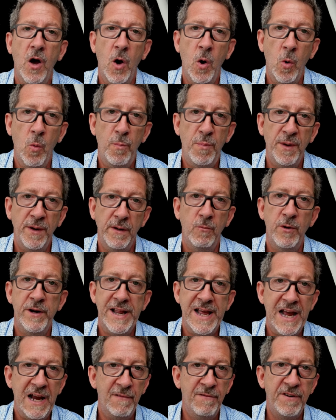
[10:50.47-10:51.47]
open
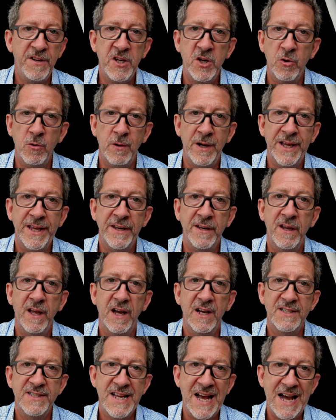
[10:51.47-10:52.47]
whenever you're in
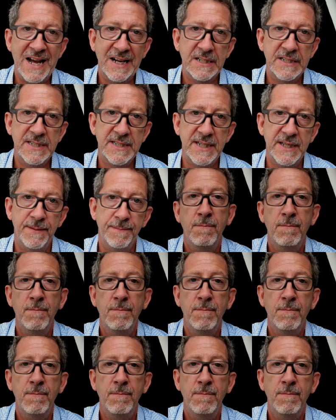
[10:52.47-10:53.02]
a taxi.